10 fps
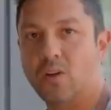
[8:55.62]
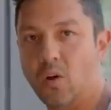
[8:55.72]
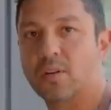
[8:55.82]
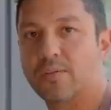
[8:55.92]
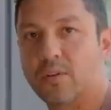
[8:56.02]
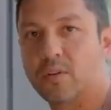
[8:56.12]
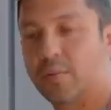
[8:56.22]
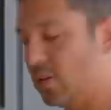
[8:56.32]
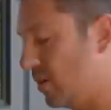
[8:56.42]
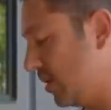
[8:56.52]
and hold it for a little
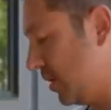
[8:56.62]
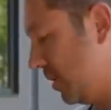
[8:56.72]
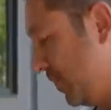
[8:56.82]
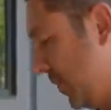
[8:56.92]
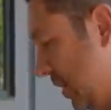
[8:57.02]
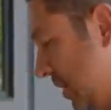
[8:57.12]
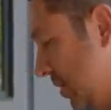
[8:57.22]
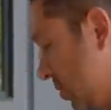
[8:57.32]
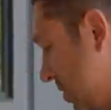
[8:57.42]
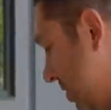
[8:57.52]
bit longer.
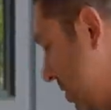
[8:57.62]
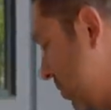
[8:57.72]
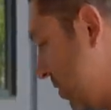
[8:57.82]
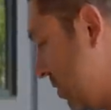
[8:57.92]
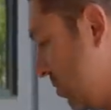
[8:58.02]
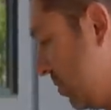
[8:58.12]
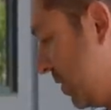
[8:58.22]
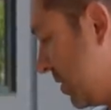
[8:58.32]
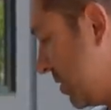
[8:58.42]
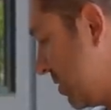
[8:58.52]
This one's actually pretty cool
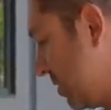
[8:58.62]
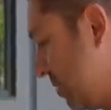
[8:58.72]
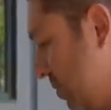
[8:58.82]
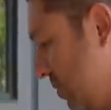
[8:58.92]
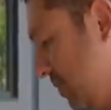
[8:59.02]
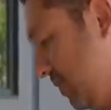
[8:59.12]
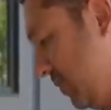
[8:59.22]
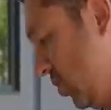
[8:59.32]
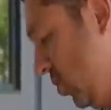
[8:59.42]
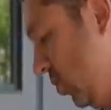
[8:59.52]
because it's, well,
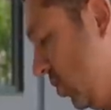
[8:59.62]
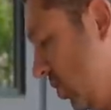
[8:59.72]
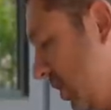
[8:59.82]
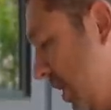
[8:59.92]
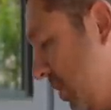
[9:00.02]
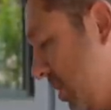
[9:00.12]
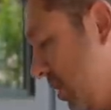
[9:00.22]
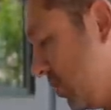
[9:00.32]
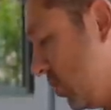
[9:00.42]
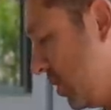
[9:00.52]
cool to look at, but then
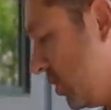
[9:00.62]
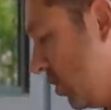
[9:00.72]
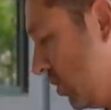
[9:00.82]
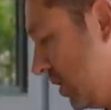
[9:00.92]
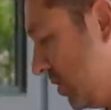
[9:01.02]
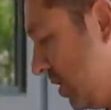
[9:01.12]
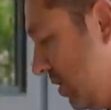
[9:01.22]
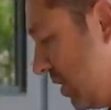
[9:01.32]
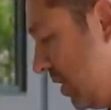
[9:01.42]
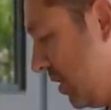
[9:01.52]
also when it's holding this
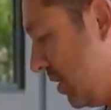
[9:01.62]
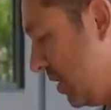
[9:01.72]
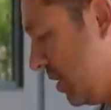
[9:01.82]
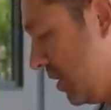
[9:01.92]
heat right here,